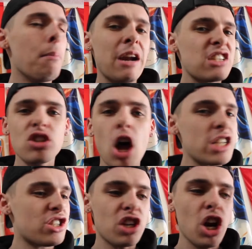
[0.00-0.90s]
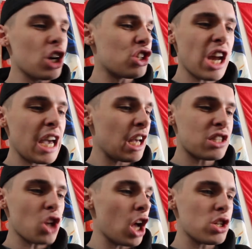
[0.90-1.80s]
but it's not surging,
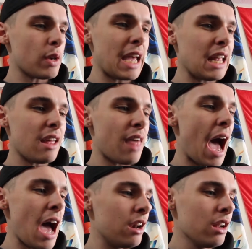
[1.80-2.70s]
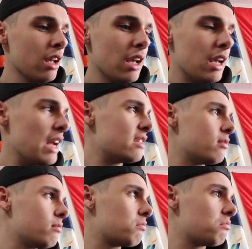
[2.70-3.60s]
it's not doing any of that. It
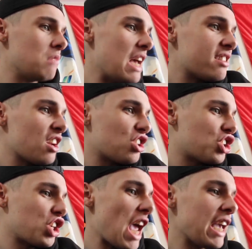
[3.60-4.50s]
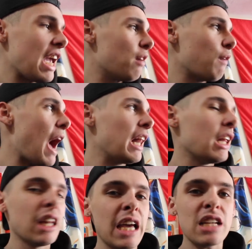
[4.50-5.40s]
isn't shaking
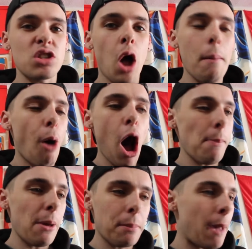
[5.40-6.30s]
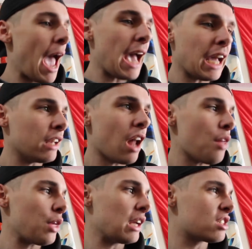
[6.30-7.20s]
violently, it's not popping, banging,
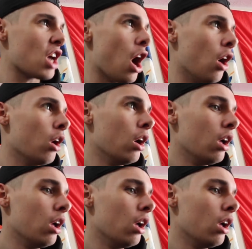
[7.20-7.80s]
nothing. So,